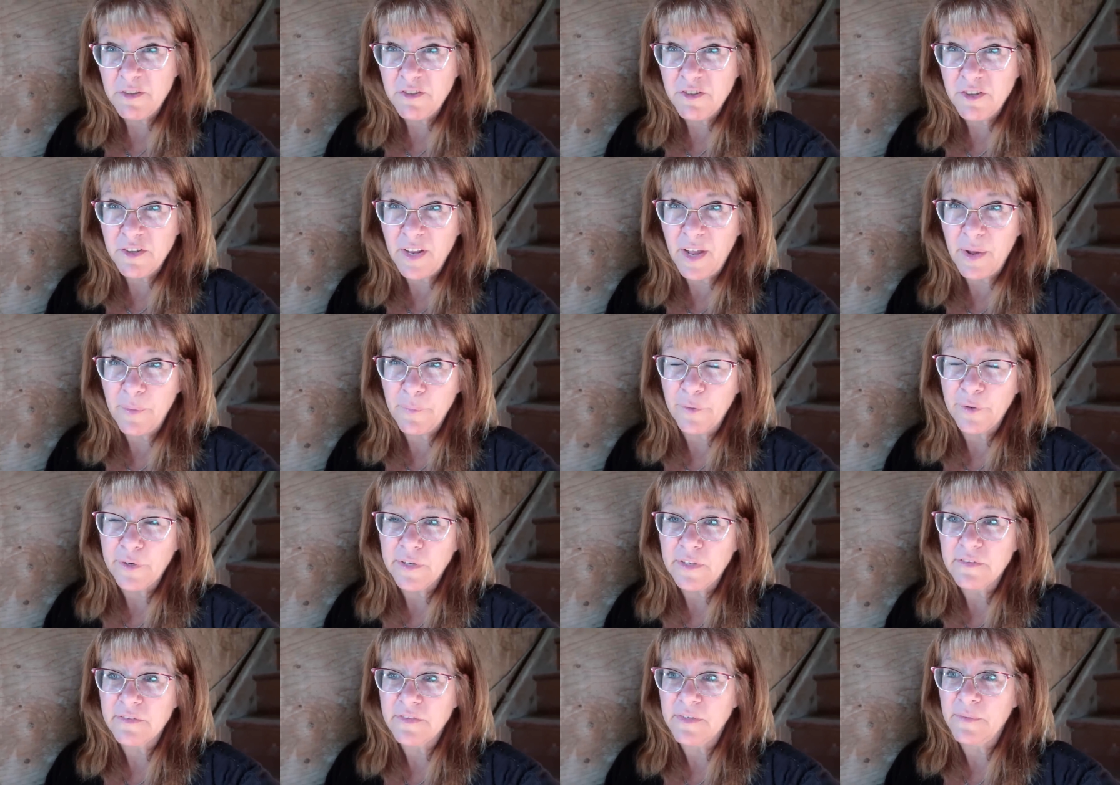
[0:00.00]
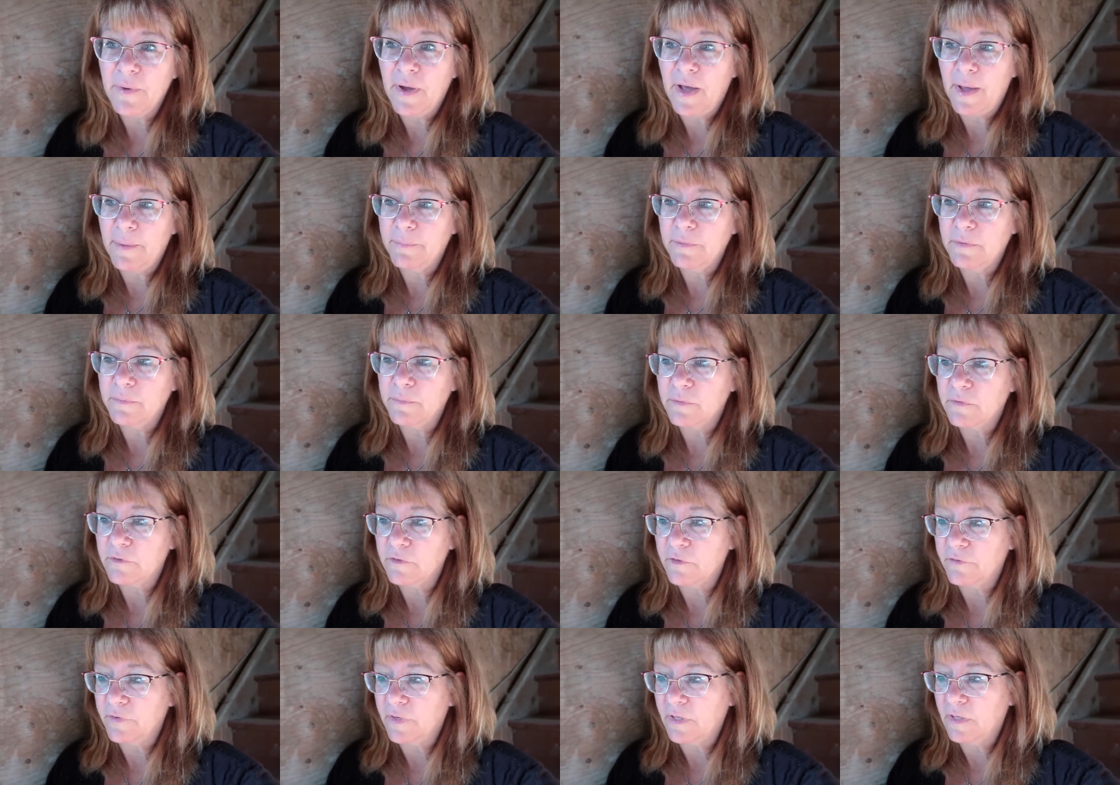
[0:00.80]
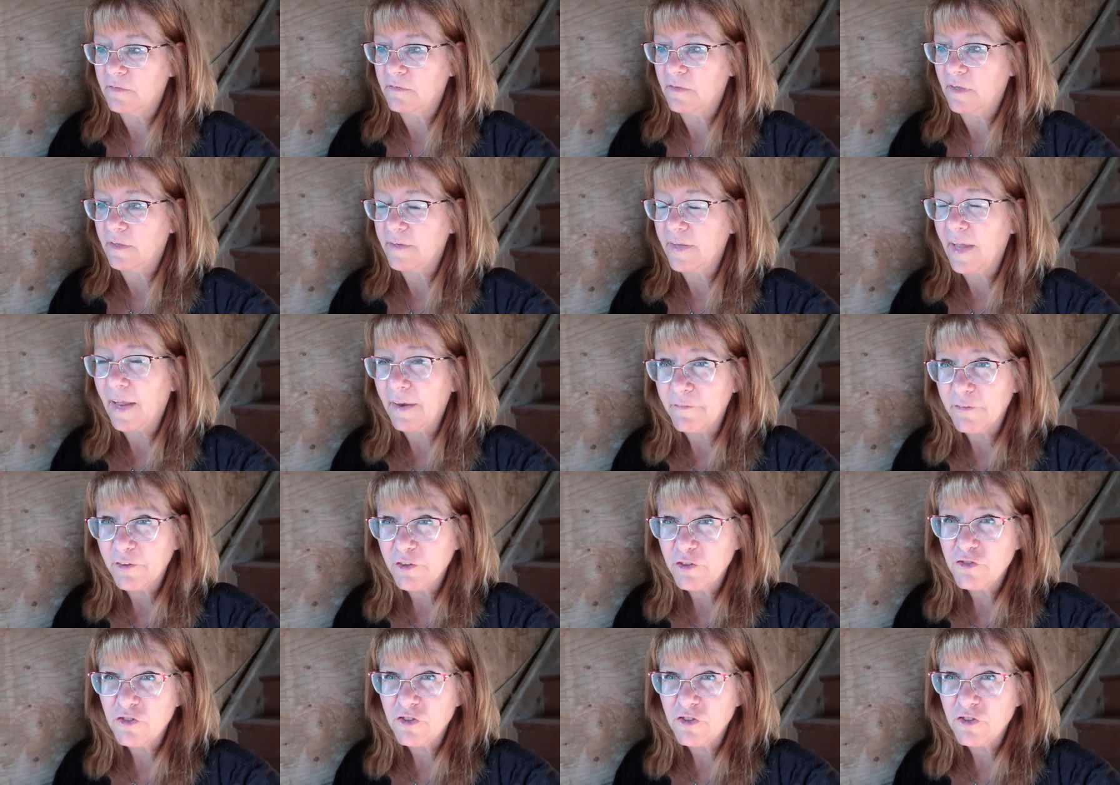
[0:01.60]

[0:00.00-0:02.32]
Today we're gonna see what happens when Sophie gets on Denver.